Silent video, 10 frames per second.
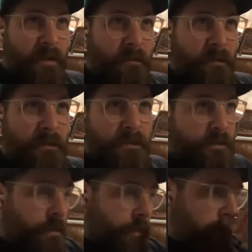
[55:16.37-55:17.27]
I mean, just
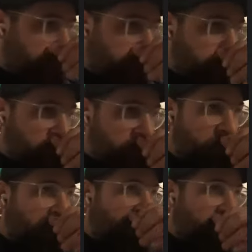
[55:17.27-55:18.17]
like you look
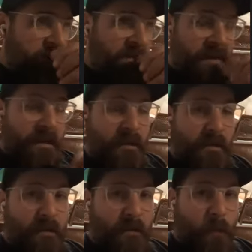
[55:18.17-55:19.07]
back and you're like,
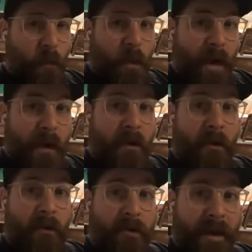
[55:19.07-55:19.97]

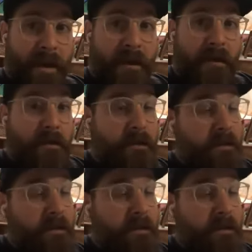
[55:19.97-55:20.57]
wow, that